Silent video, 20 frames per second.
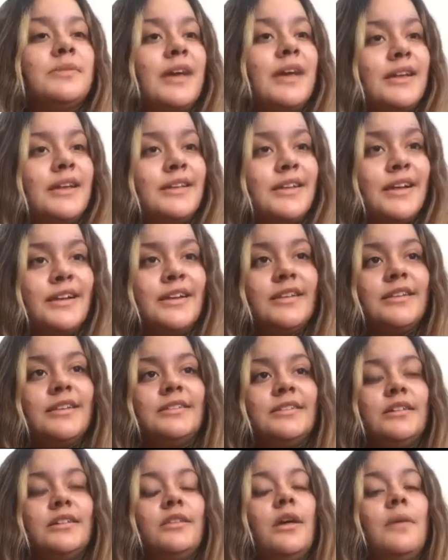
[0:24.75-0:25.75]
identities,
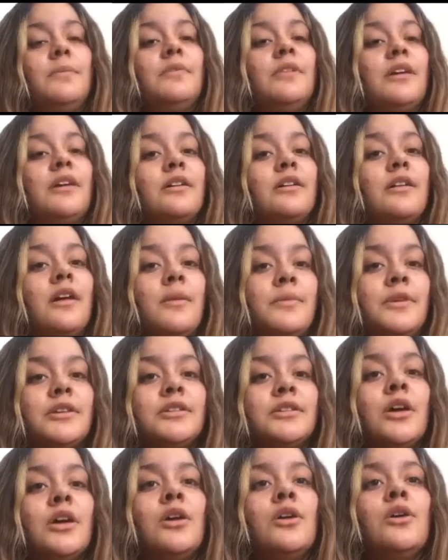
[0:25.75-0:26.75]
and global economics
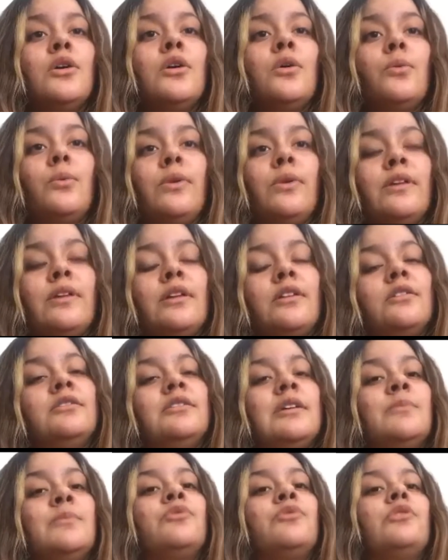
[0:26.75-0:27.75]
within
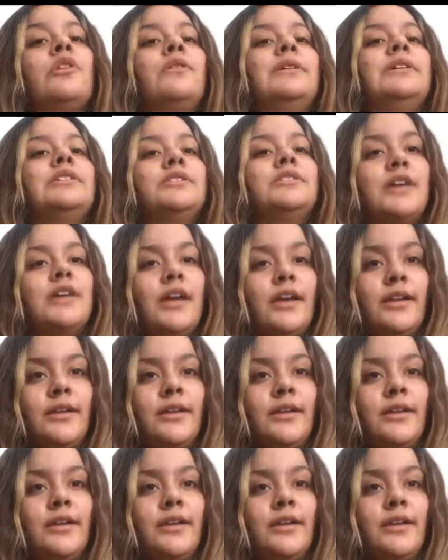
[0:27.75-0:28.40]
contemporary society.